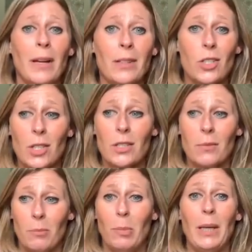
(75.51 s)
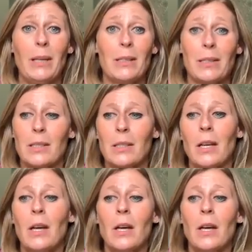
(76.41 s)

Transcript: and just pissed.